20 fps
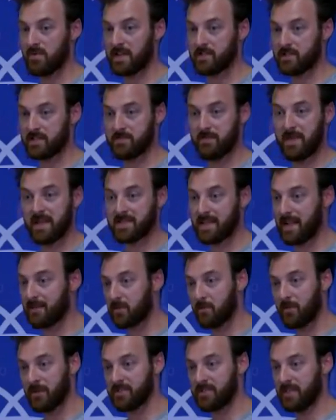that just makes
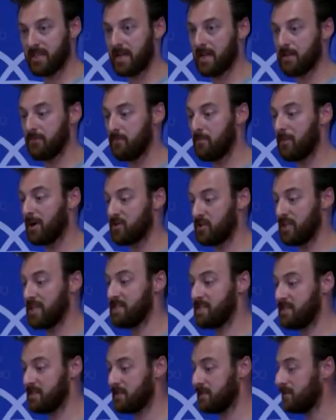everyone's life much
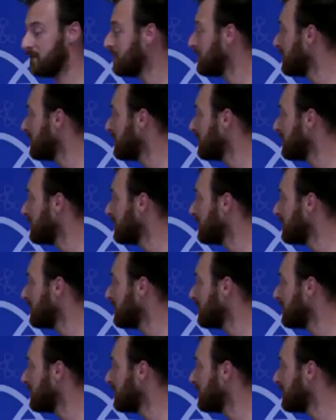easier.